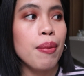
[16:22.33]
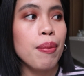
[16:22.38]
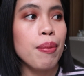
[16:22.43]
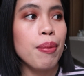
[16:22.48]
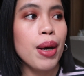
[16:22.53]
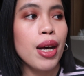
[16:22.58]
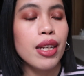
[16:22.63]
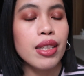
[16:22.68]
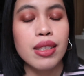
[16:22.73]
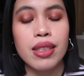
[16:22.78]

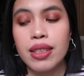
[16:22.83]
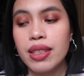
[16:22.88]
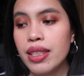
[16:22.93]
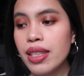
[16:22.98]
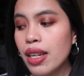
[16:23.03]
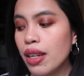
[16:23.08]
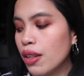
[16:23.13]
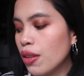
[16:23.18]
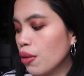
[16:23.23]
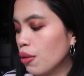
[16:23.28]
But
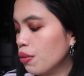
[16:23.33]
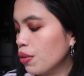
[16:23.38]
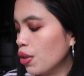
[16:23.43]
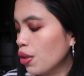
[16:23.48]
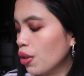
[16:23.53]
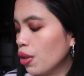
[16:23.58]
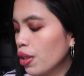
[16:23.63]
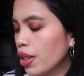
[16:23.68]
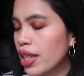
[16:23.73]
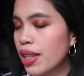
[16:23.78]
yeah,
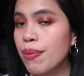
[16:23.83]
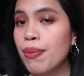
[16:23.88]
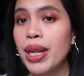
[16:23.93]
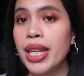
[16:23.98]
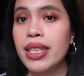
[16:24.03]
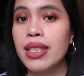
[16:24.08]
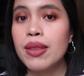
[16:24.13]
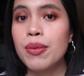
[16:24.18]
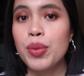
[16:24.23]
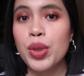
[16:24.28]
overall it
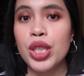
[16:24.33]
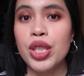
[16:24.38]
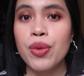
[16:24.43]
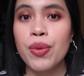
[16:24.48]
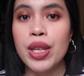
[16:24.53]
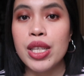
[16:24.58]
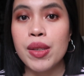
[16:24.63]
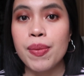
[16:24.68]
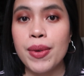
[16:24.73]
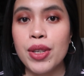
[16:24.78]
blended pretty
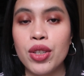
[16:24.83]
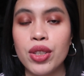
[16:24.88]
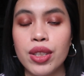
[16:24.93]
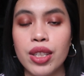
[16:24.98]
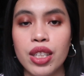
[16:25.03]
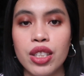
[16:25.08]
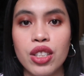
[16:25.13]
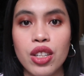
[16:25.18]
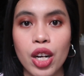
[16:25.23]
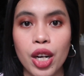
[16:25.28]
well, especially
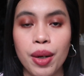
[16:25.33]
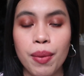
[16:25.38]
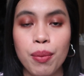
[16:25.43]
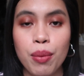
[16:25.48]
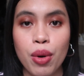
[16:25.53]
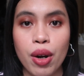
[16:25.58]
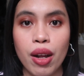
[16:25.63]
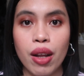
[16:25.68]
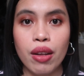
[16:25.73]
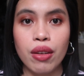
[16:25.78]
the dark
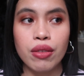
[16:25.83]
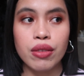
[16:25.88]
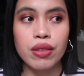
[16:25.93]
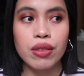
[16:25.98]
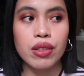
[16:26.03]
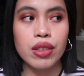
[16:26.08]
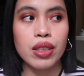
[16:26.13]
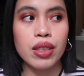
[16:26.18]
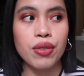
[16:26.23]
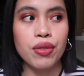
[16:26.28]

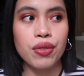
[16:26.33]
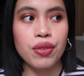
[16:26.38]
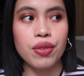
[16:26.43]
browns,